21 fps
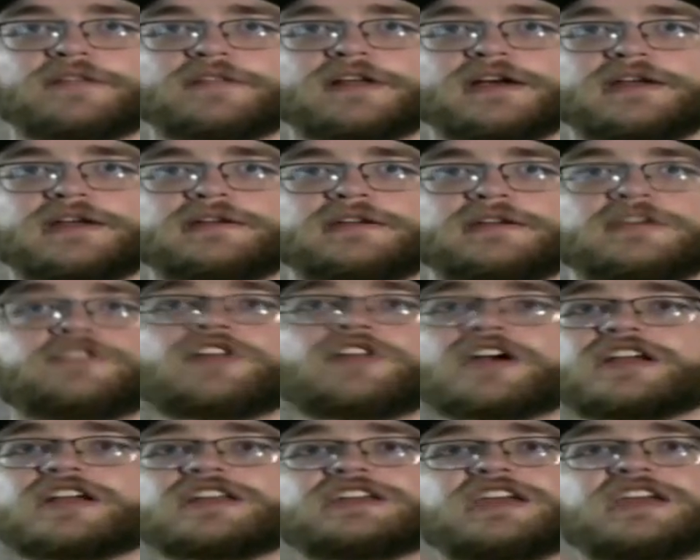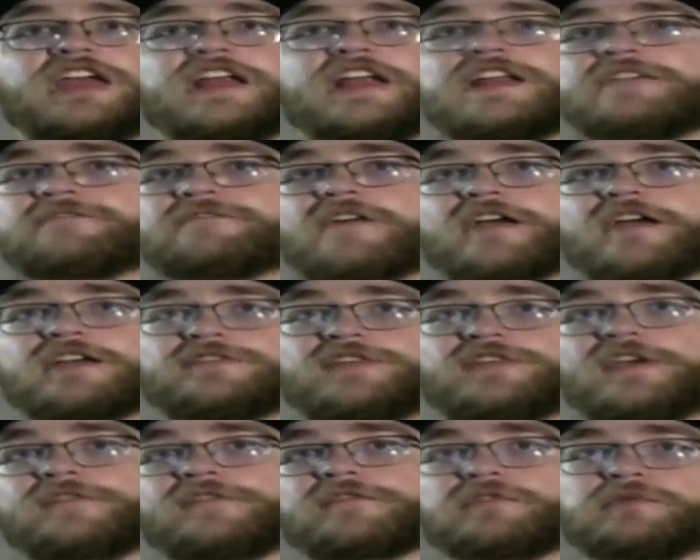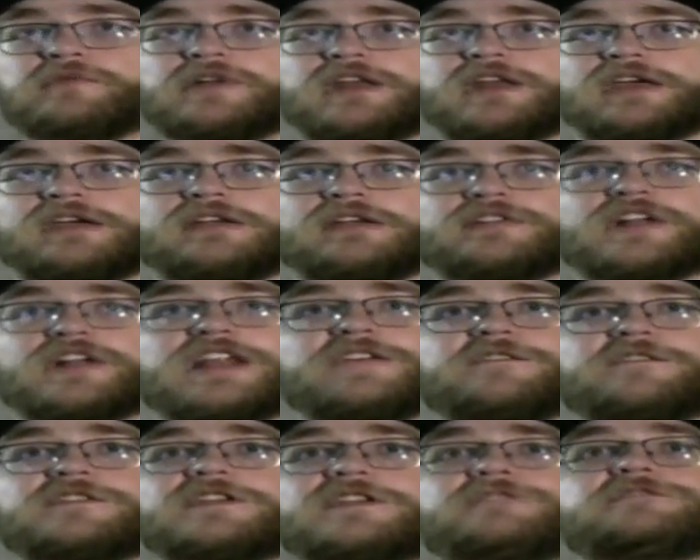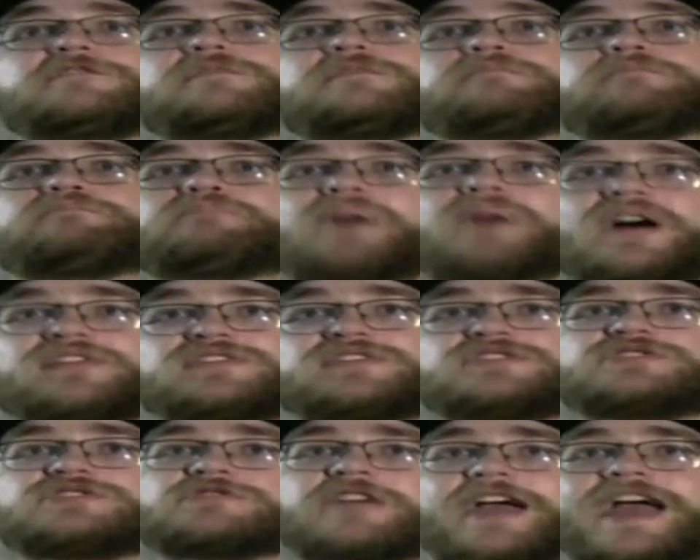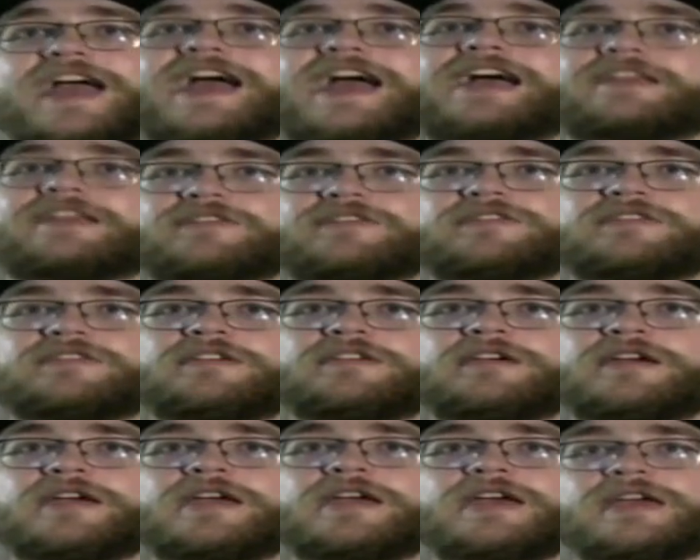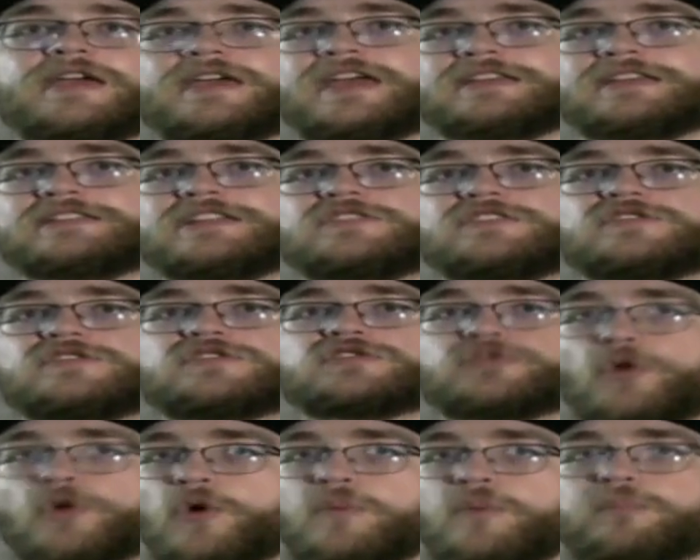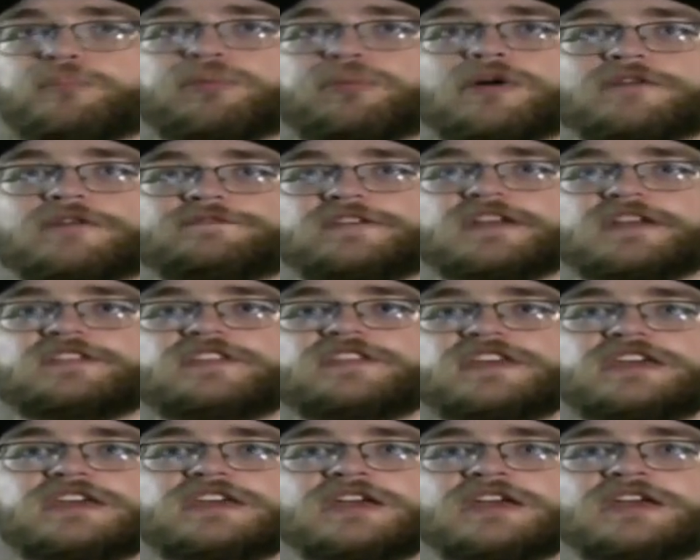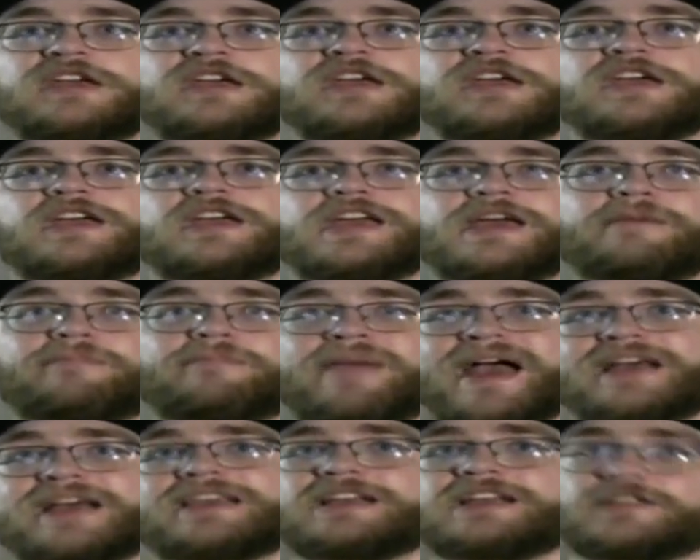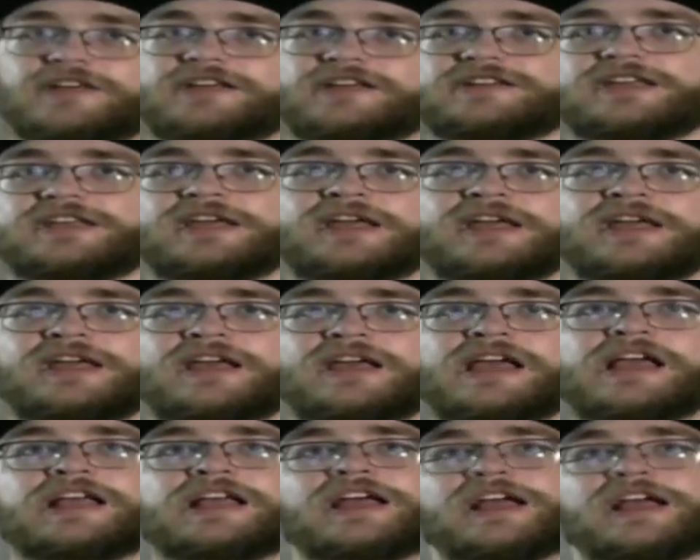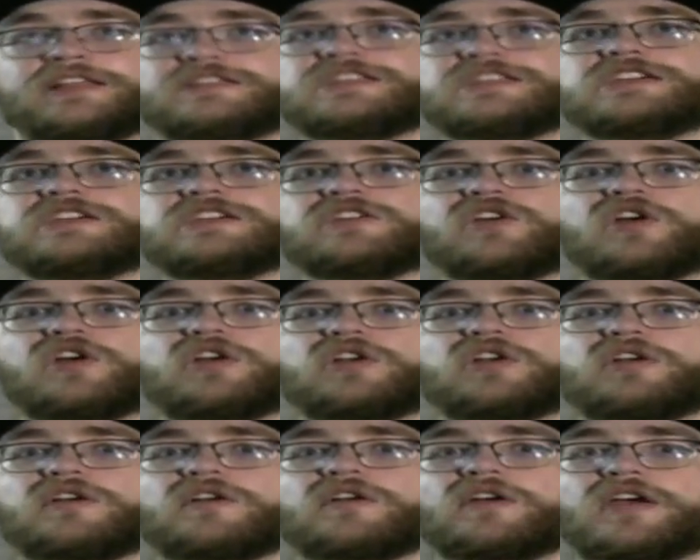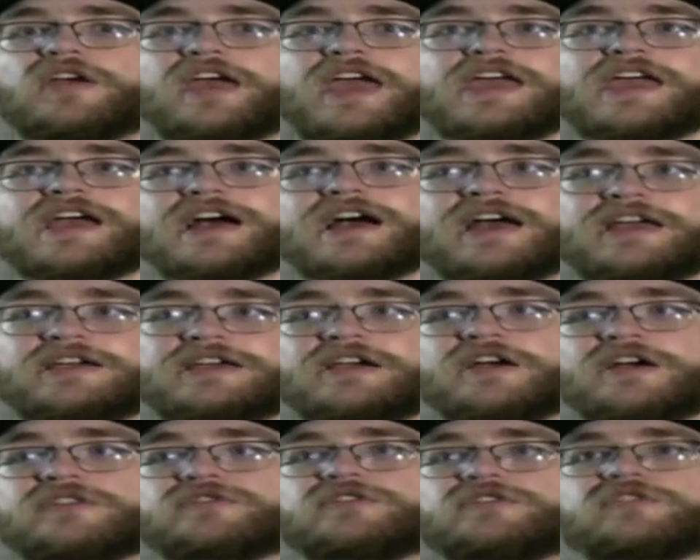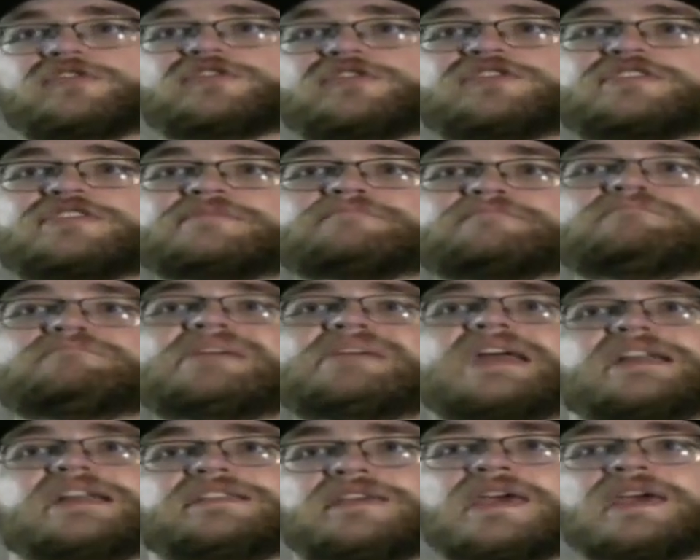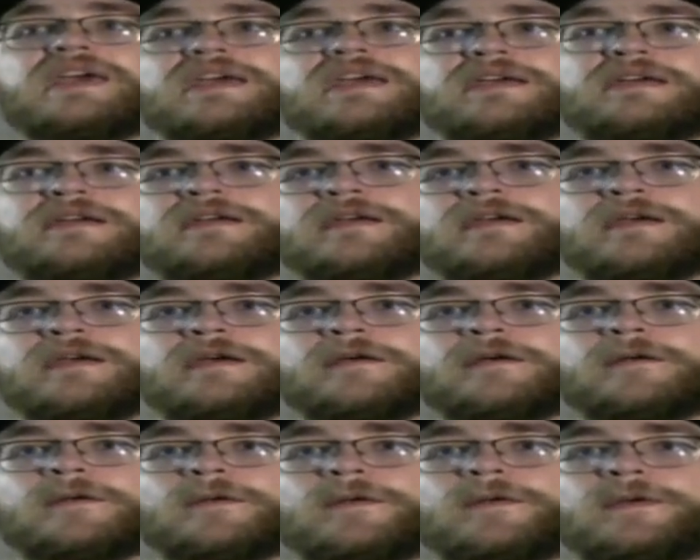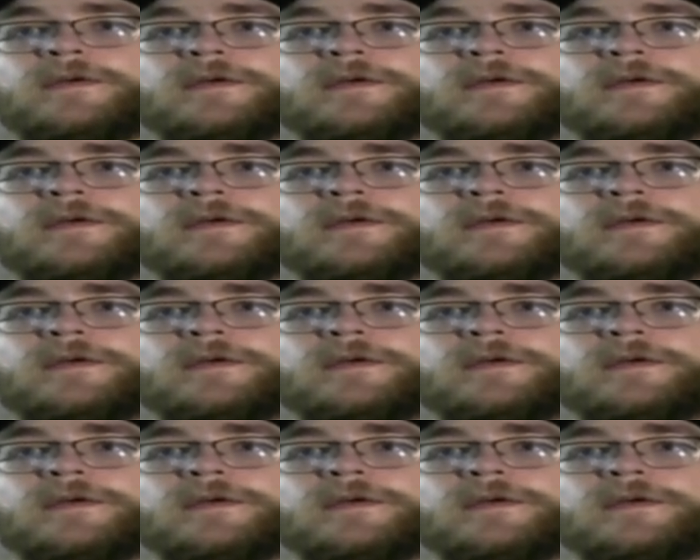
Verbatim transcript: If you play through offline, you're not going to get any fucking thing for winning. Not even if you busted your ass and did so perfectly immaculate that the AI character submit